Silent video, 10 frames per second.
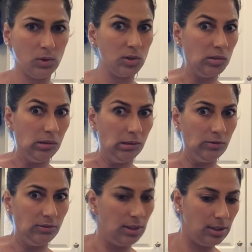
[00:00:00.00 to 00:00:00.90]
or 12.
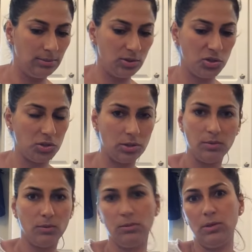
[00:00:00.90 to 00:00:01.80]
I'm not sure.
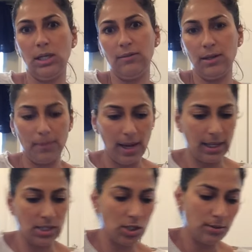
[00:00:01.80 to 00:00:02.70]
Whatever a
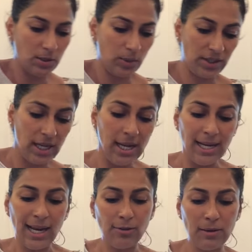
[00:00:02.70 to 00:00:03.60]
package comes with.
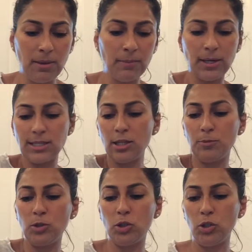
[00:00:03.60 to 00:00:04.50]
Now remember, it's
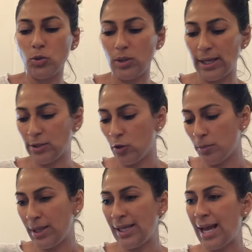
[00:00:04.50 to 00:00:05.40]
up to you. Like
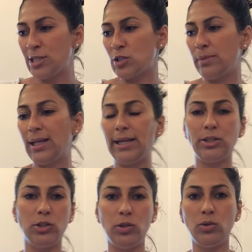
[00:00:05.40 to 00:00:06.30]
normally, I just make
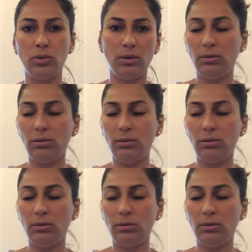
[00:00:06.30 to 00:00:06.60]
like two